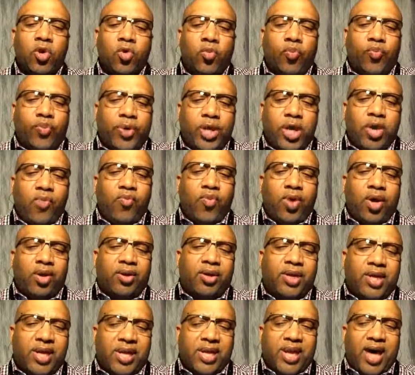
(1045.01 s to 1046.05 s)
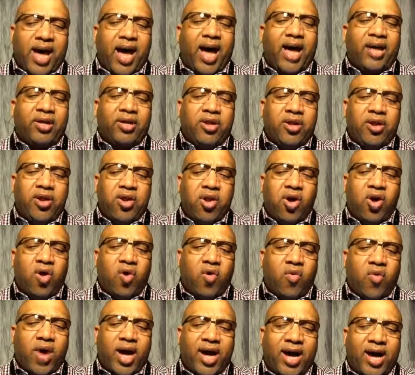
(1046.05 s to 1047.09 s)
We will not
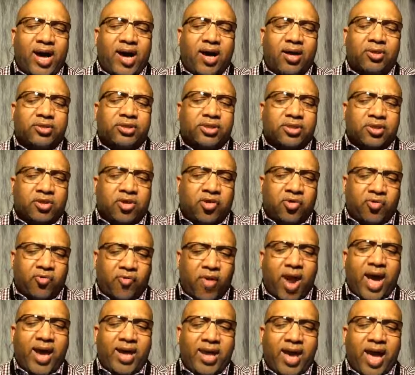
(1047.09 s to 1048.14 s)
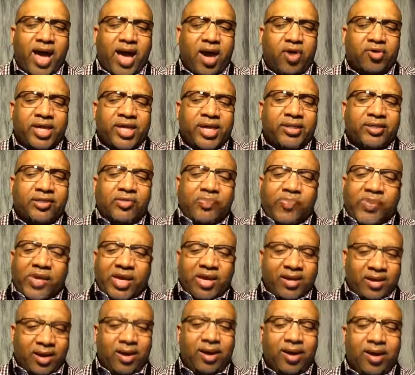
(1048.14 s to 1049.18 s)
know how to cry out and
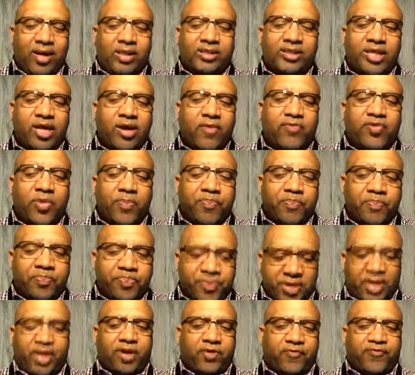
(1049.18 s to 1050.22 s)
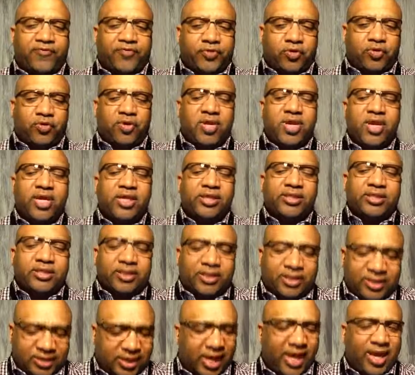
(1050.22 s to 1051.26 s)
because of the pitiful
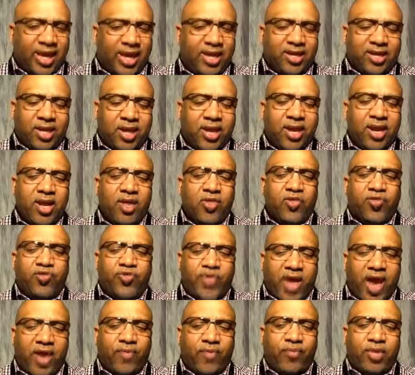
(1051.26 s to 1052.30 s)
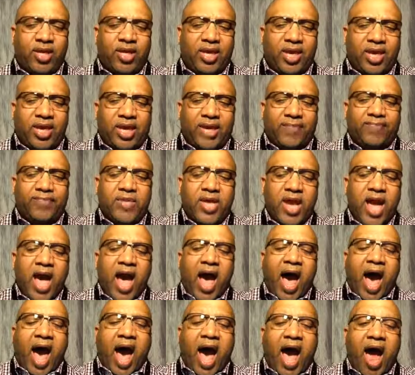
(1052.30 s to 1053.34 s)
state that we in
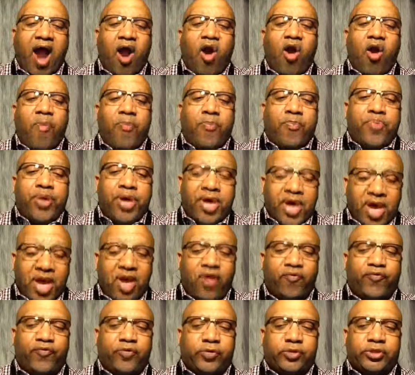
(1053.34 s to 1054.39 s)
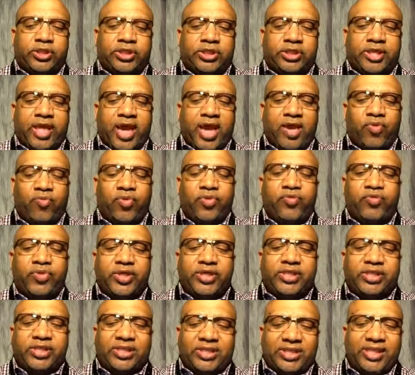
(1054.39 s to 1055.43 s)
our pitiful state, when we
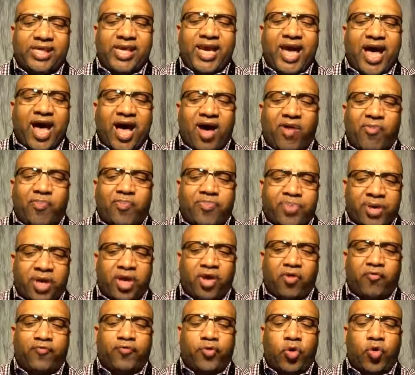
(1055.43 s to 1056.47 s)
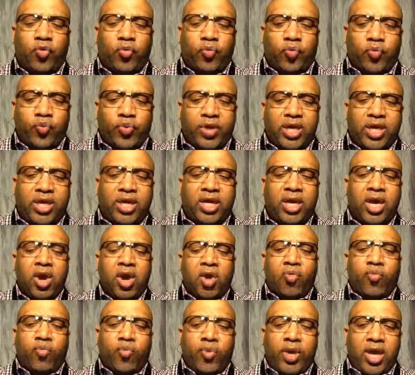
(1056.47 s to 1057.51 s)
see how pitiful, weak
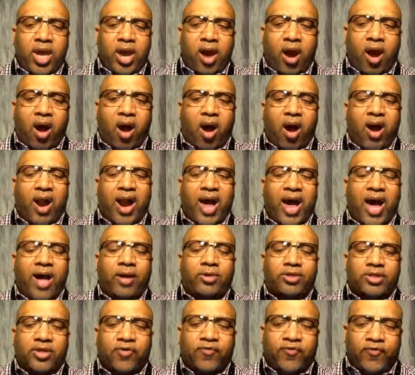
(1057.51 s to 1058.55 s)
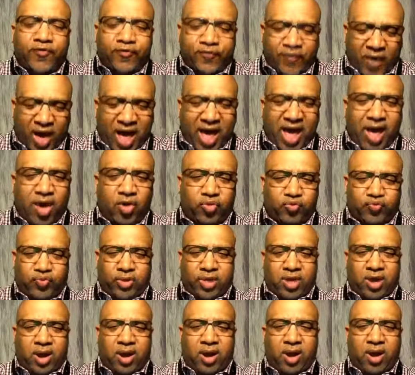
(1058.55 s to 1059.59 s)
we are, how defiled
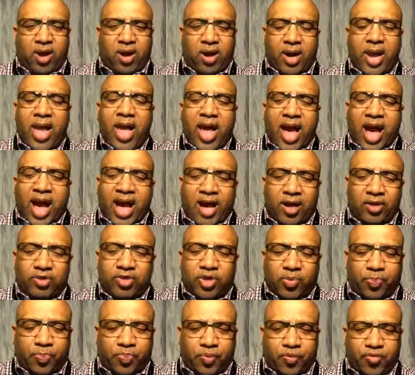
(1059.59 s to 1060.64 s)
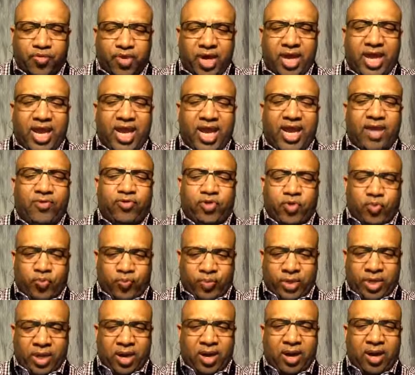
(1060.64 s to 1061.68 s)
we are, how depraved
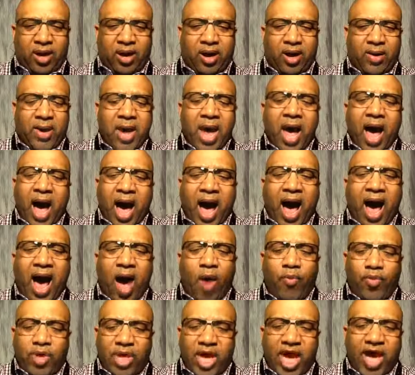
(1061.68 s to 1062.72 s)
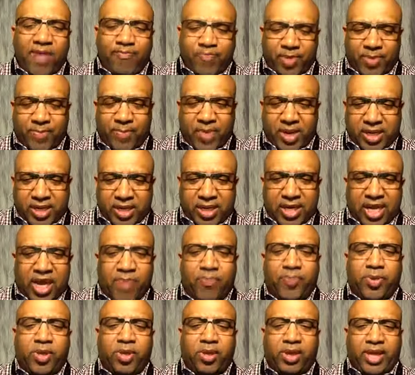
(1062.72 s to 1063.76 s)
we are, how we have been
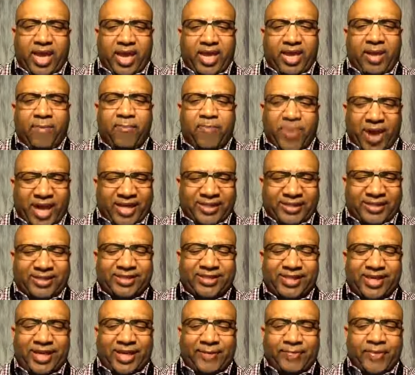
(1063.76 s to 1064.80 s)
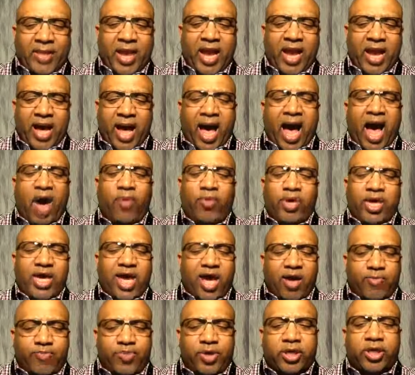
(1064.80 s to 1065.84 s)
manipulated by sin, how we
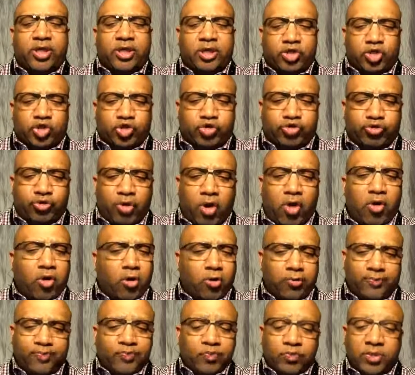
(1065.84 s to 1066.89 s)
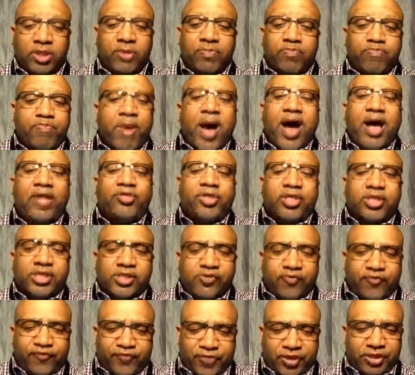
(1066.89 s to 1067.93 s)
have been controlled by
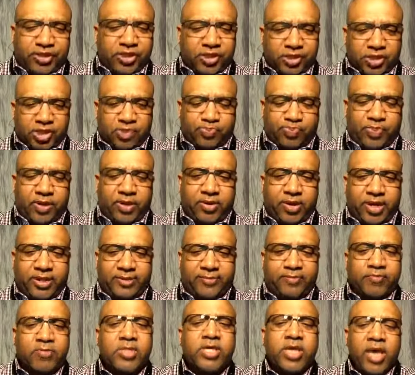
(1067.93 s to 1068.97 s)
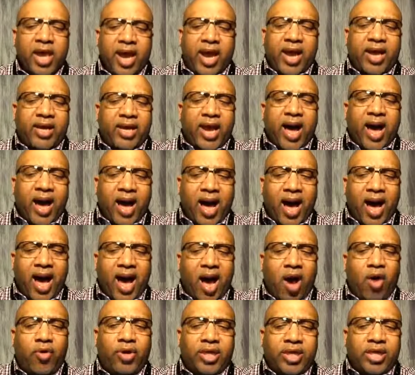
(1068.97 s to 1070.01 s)
this vicious spirit, and
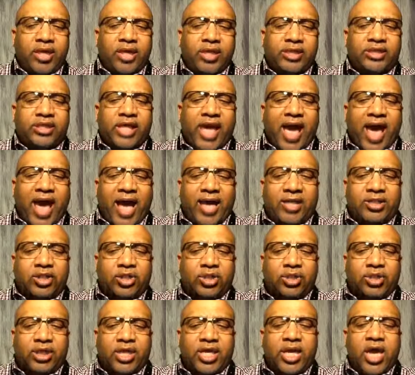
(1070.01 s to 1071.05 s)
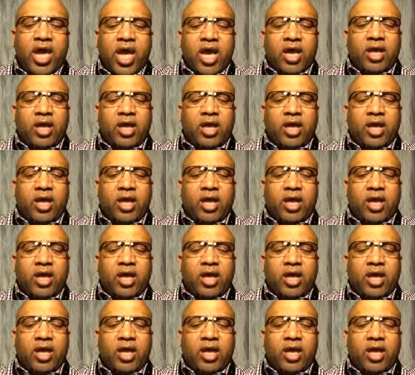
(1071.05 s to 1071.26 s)
how it is actually